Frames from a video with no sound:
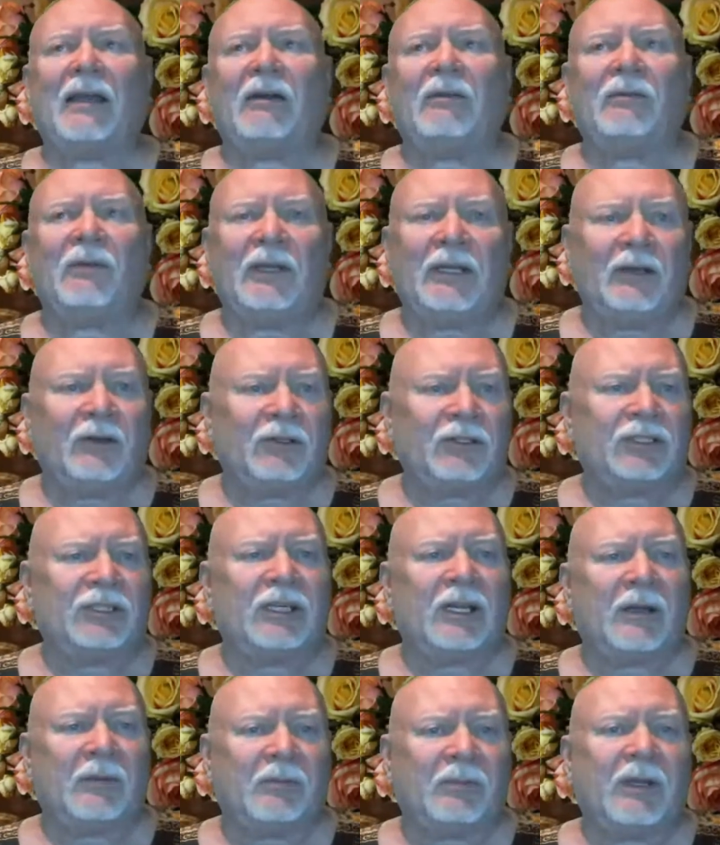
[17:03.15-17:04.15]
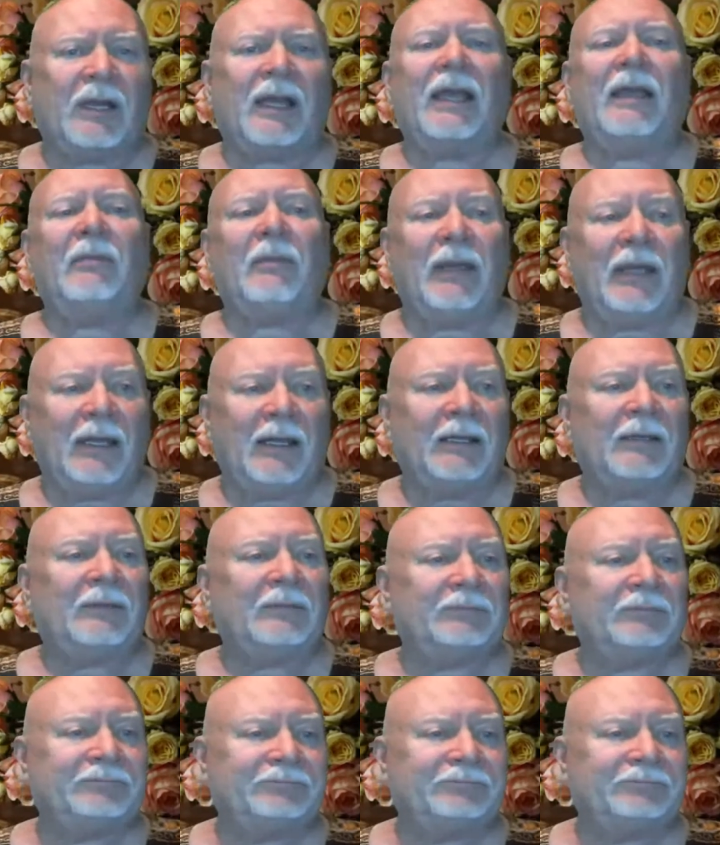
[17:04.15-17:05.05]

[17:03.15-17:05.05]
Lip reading: of leadership. Amen.